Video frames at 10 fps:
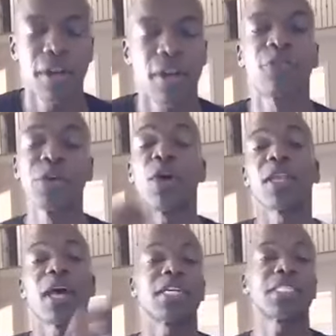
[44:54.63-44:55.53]
A free
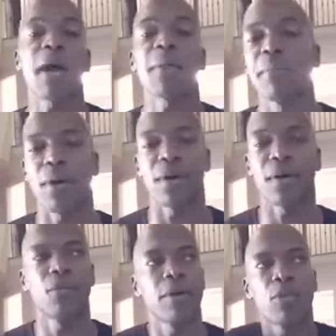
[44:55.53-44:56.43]
online shopping mall,
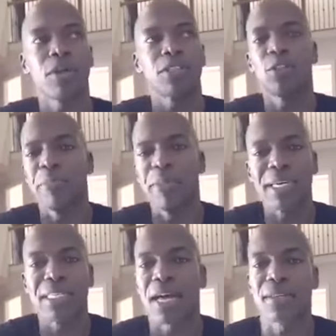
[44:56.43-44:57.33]
$1.2
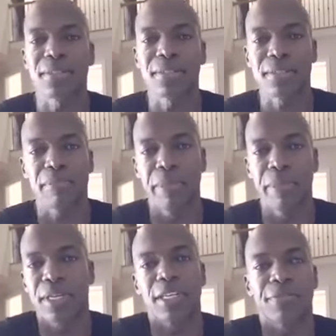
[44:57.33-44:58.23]

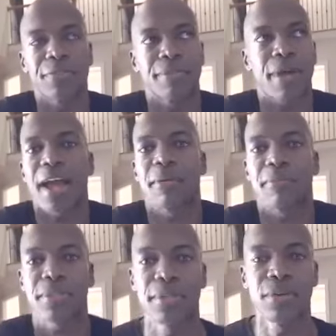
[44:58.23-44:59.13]
million different
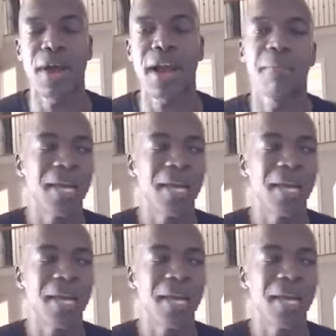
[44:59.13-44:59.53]
items, right?